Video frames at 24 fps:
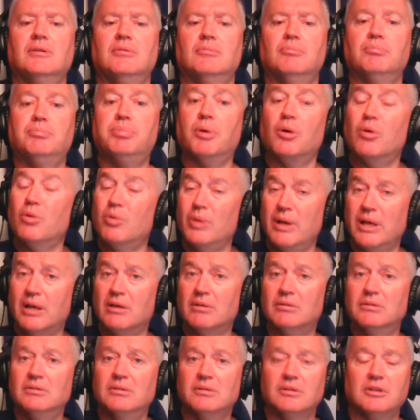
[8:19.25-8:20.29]

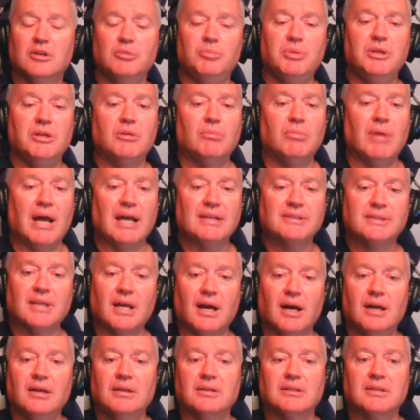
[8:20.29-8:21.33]
Bullwinkle could be your
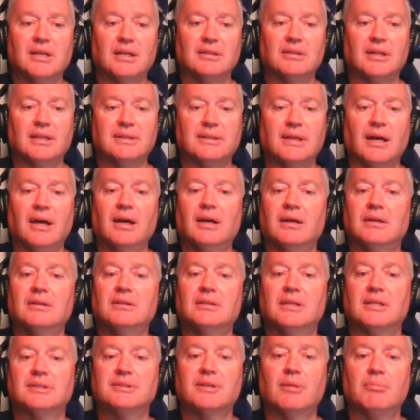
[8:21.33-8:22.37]
mascot, kind of like that.
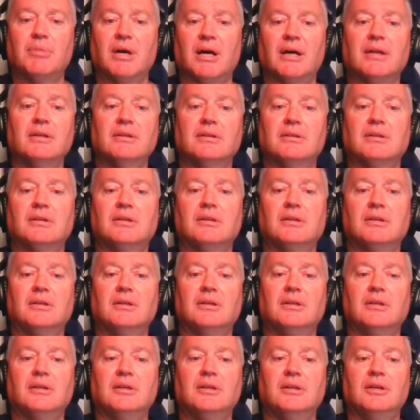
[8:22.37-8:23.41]
That's not bad.
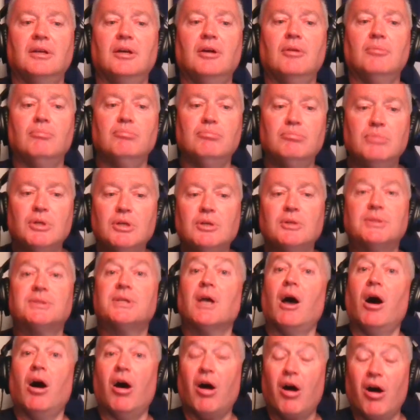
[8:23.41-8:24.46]
Moose
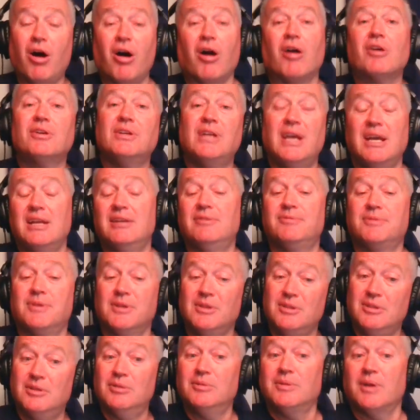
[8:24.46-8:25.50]
are native to
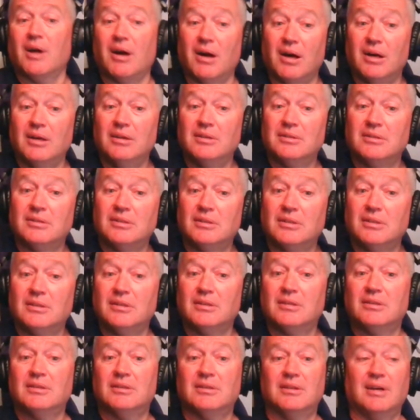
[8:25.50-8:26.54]
Utah.
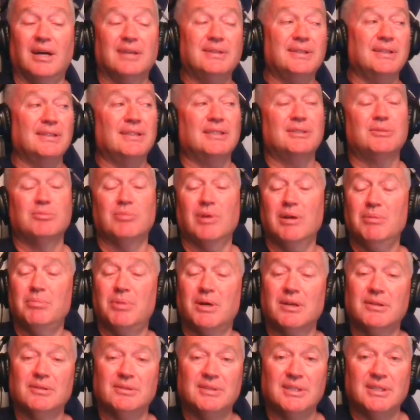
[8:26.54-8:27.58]
I think that's way
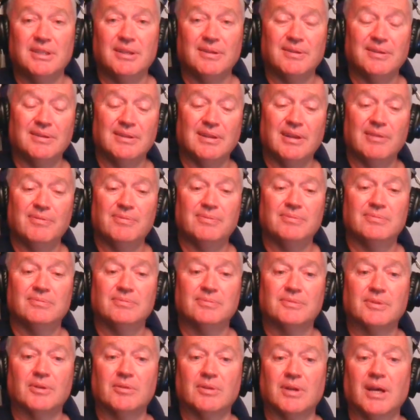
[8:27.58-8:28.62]
better than anything they've
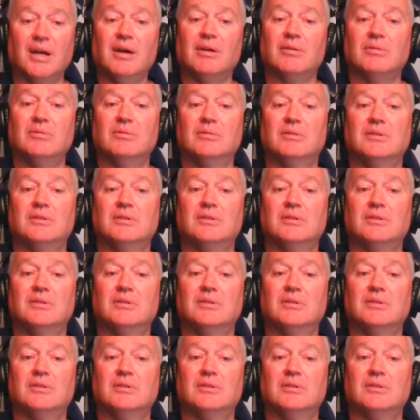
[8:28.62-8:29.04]
thrown out.